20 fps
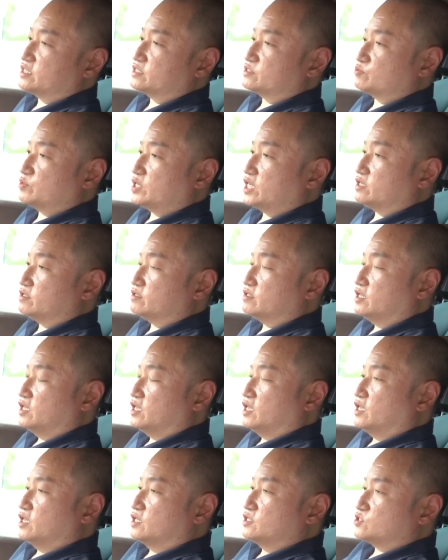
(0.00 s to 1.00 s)
as well.
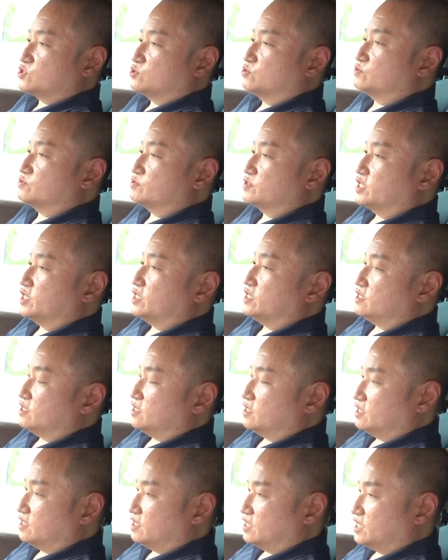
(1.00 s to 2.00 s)
So
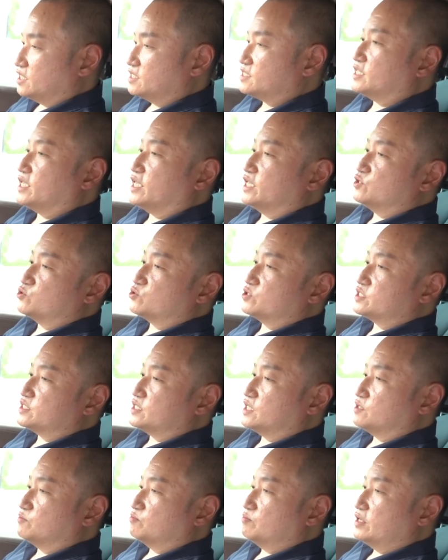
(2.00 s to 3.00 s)
here's the
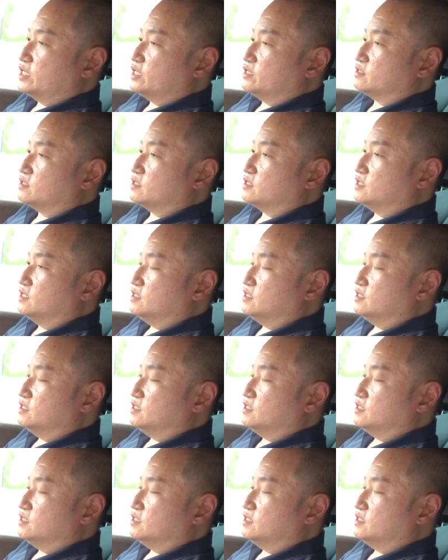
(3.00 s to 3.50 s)
interesting bit.